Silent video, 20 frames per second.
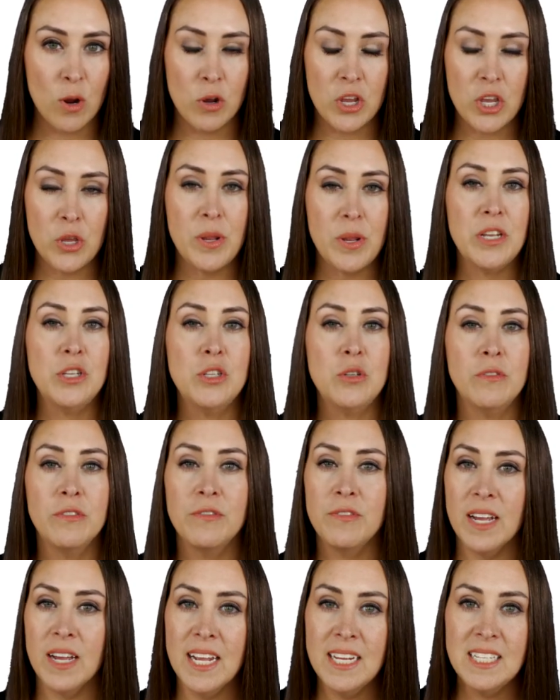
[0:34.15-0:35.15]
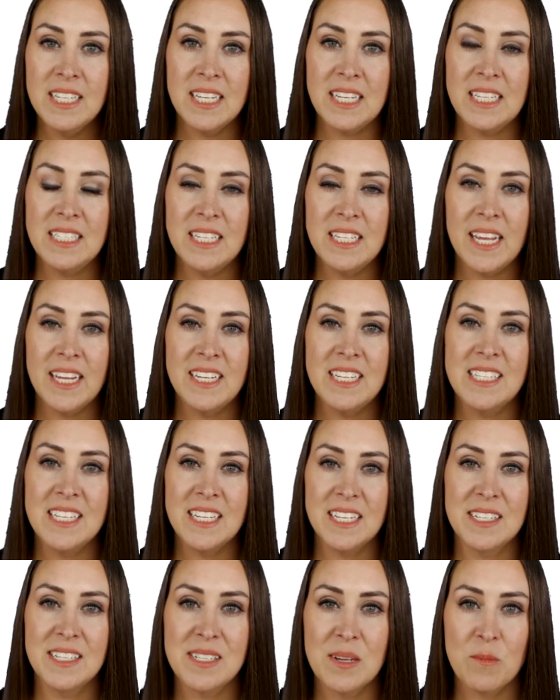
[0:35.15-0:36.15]
or you need to find an N D A to
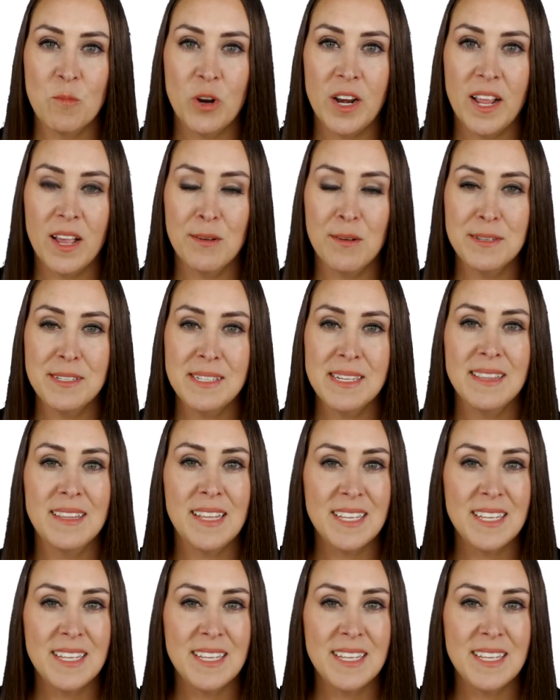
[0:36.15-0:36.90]
send to someone else,